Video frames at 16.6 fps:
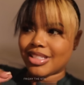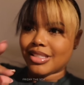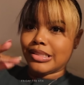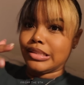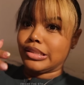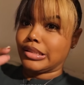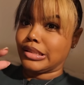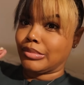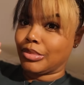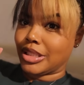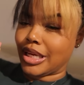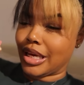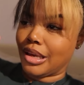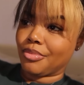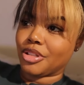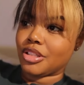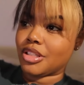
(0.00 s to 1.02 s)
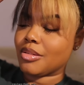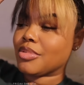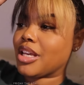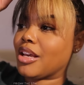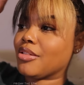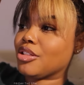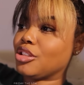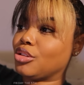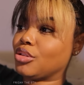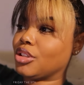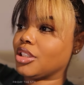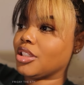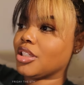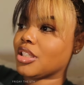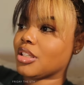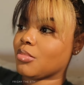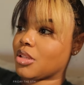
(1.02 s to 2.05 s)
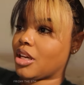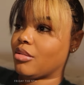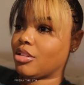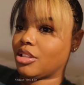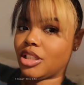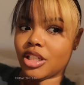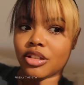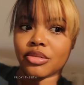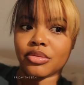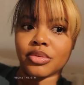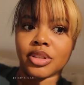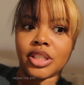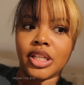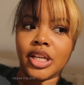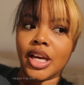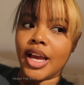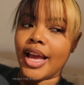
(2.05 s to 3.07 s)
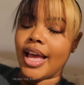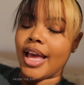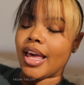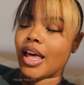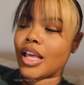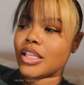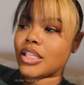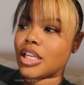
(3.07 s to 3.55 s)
sometimes. Sometimes he do good, sometimes he don't. I gotta